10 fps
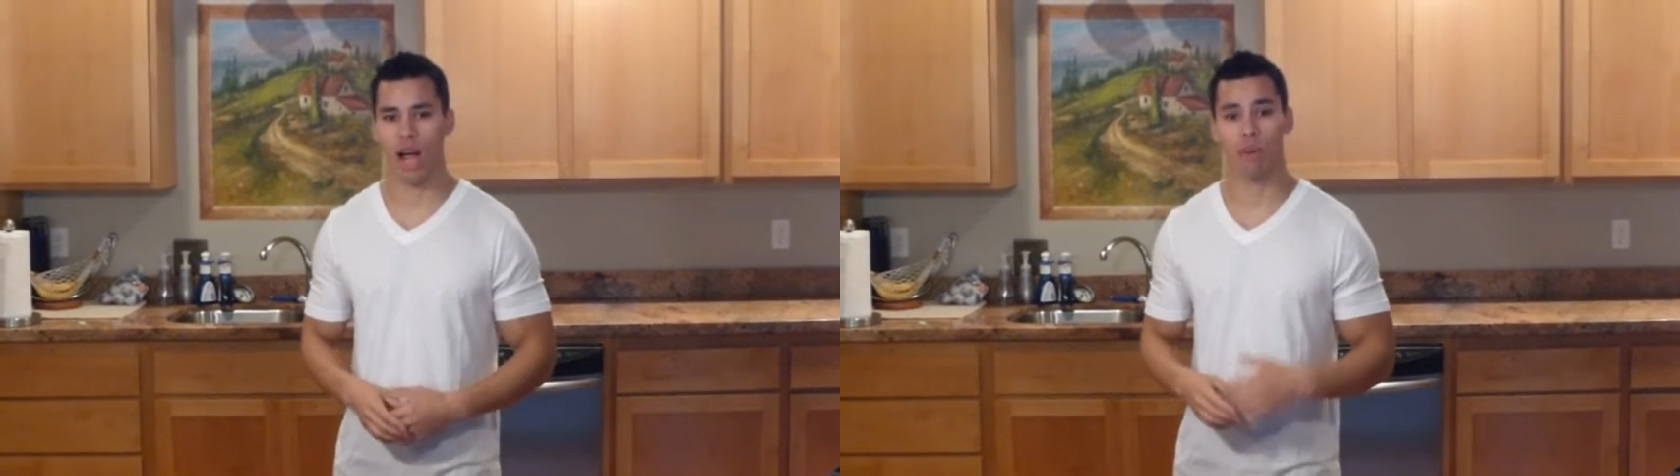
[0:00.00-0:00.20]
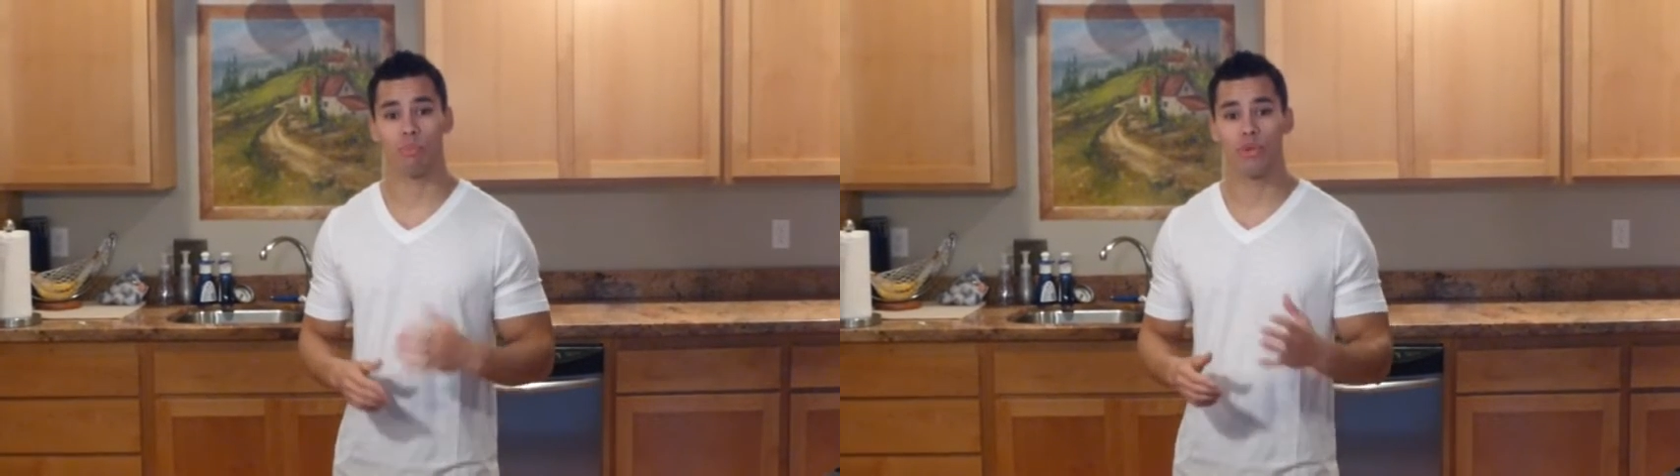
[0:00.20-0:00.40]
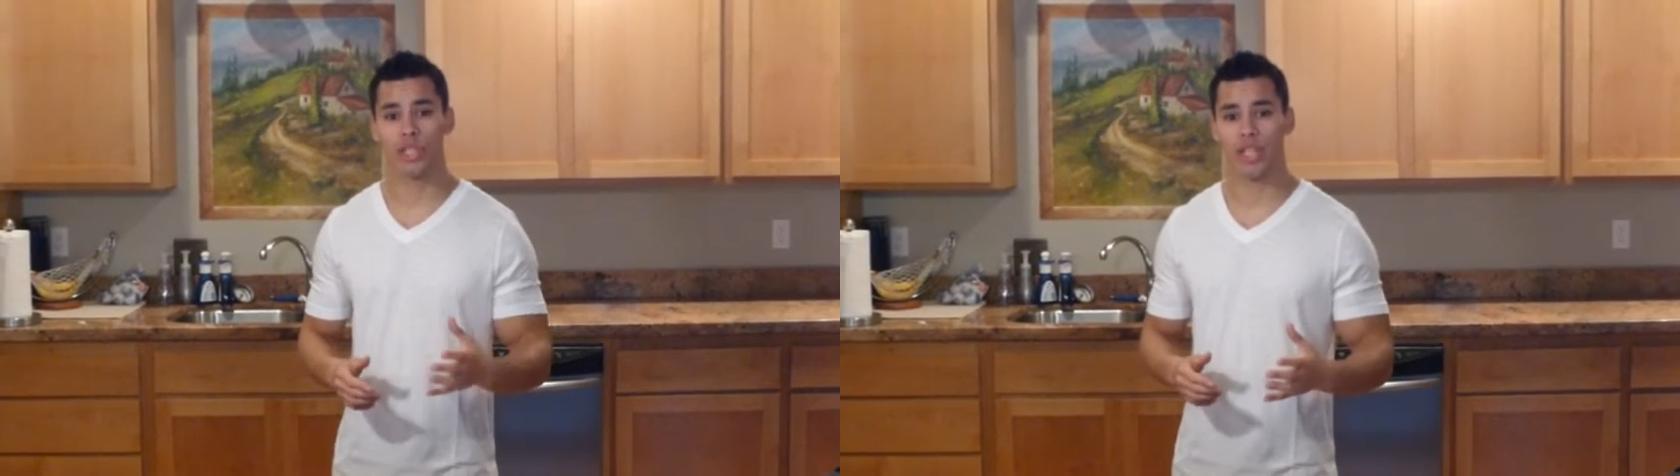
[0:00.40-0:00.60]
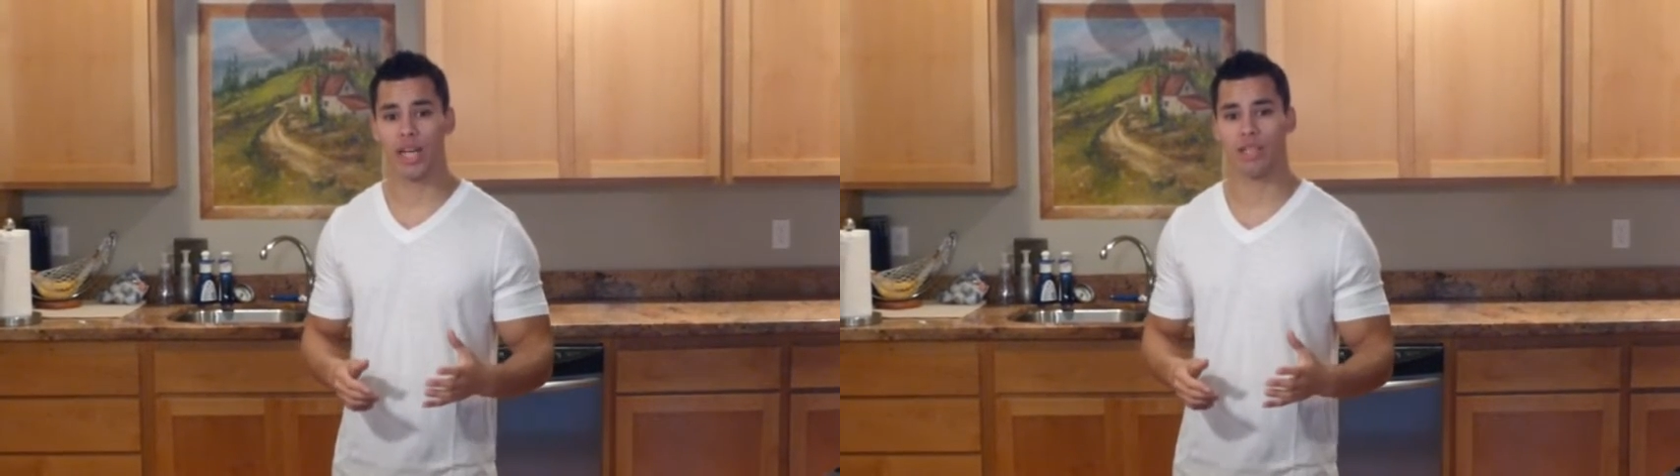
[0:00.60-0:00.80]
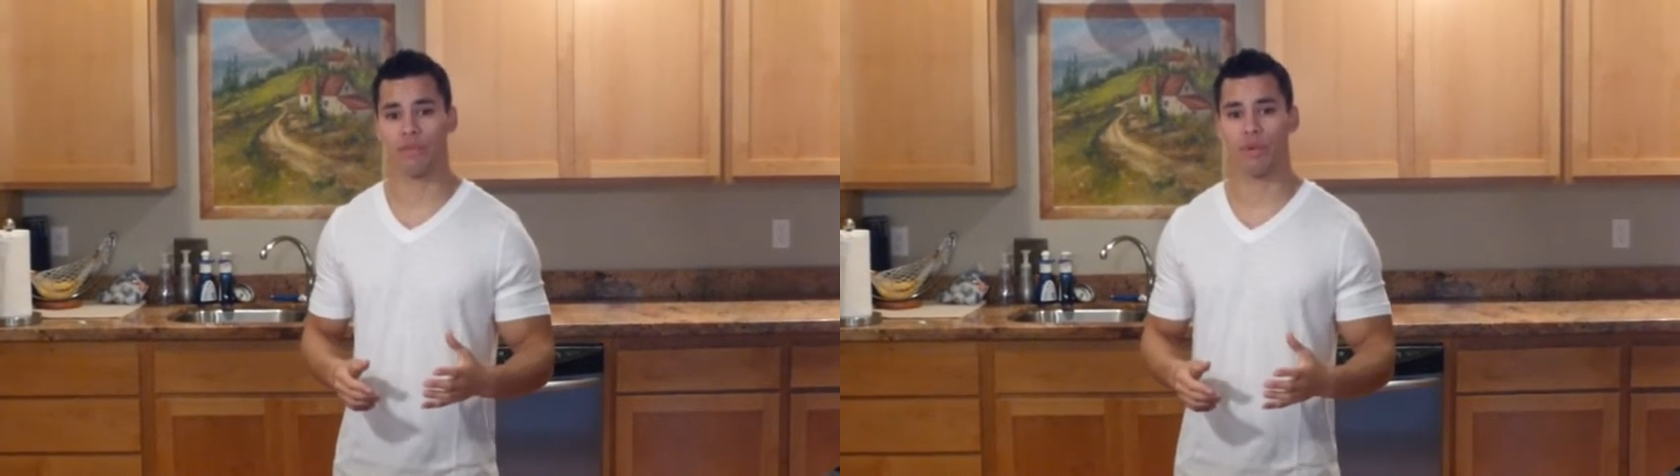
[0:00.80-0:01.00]
I
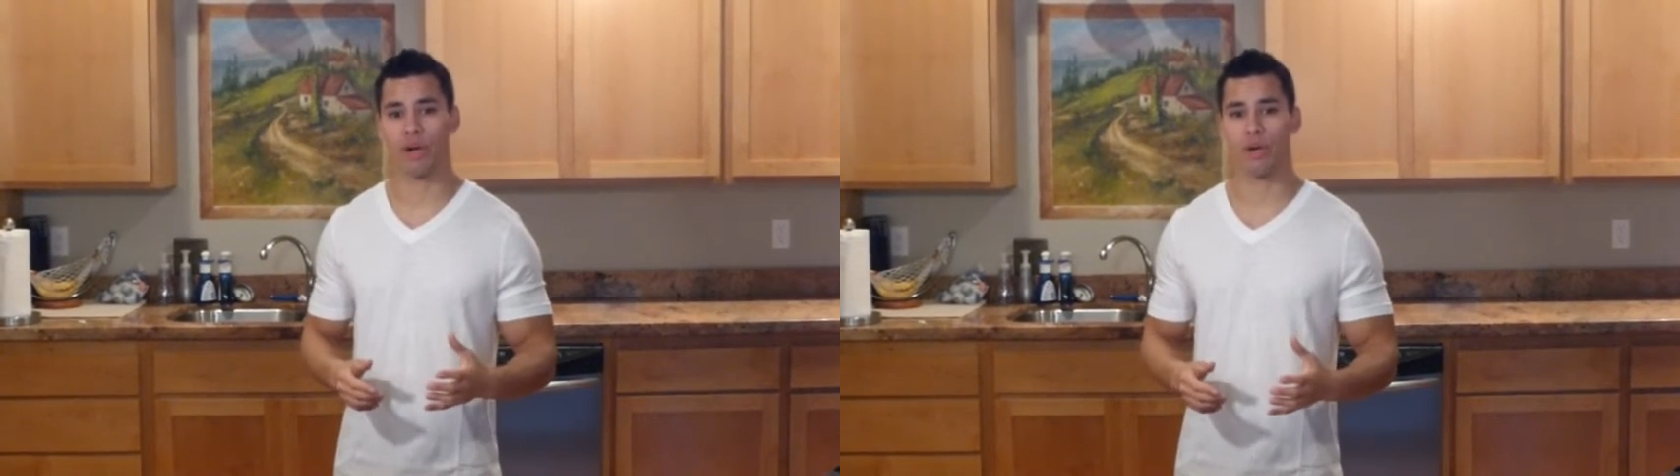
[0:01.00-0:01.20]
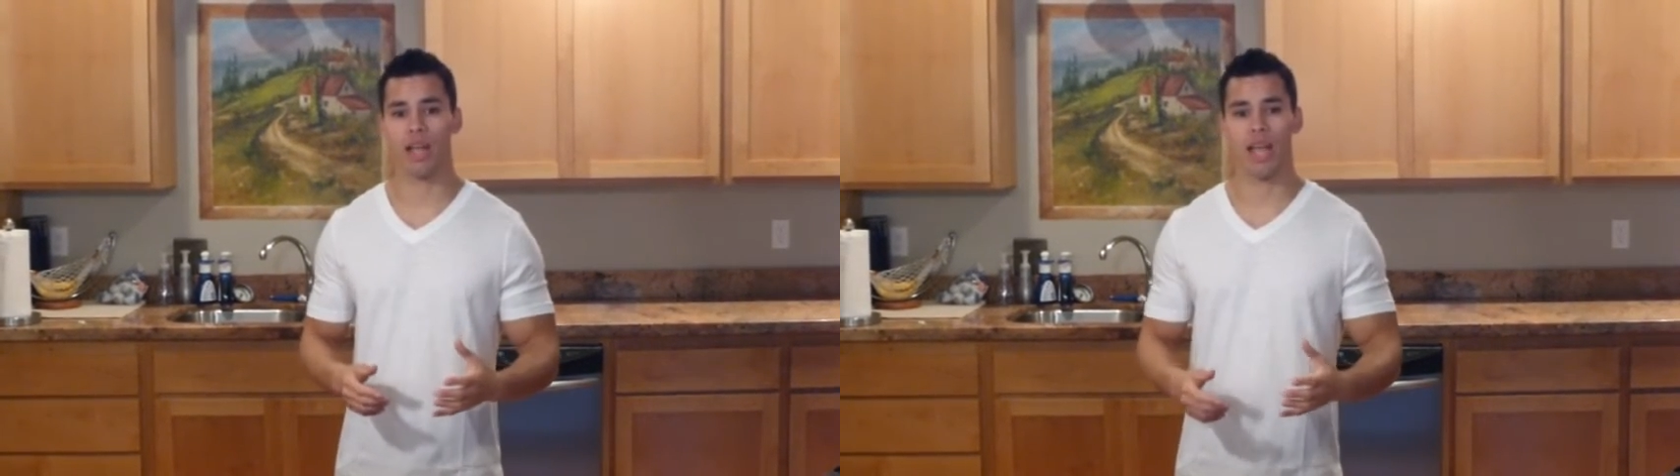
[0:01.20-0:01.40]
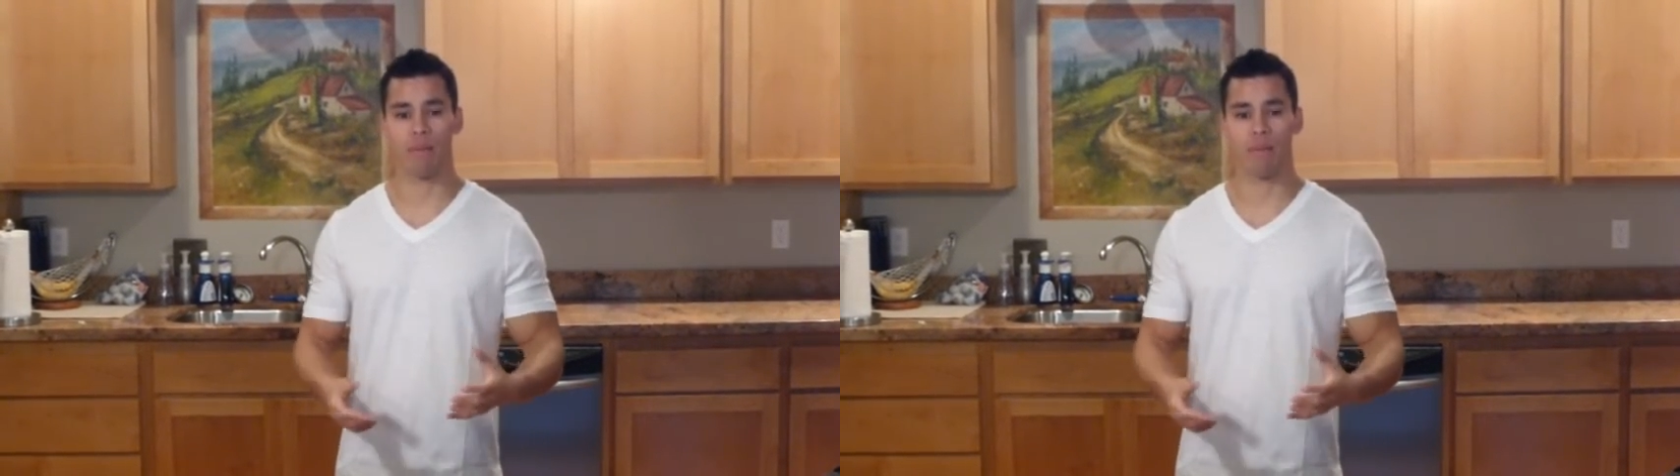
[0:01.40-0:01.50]
appreciate your vote